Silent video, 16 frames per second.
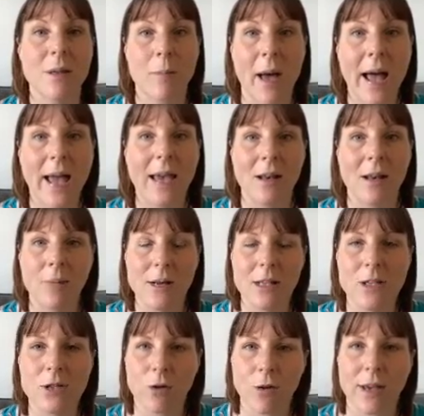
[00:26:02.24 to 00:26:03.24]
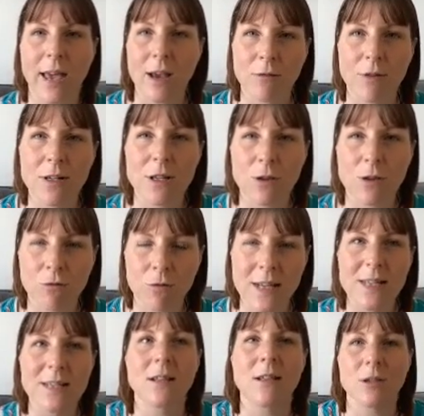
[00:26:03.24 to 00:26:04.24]
the pain, but it's not getting rid of the
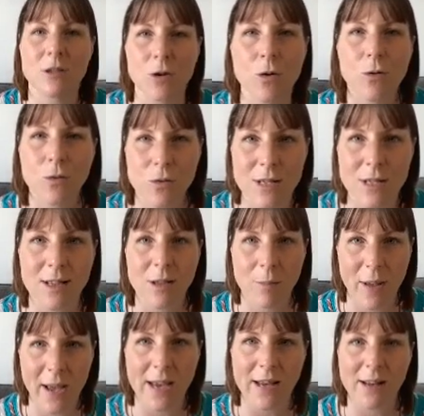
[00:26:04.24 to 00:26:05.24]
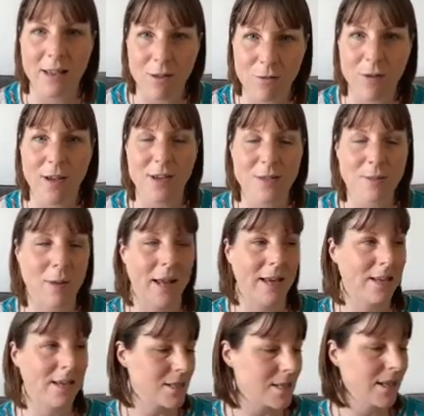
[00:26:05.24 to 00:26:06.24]
reason that's causing the pain in the first
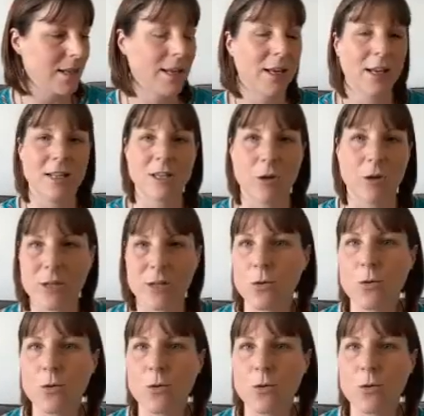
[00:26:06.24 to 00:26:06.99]
place. So it's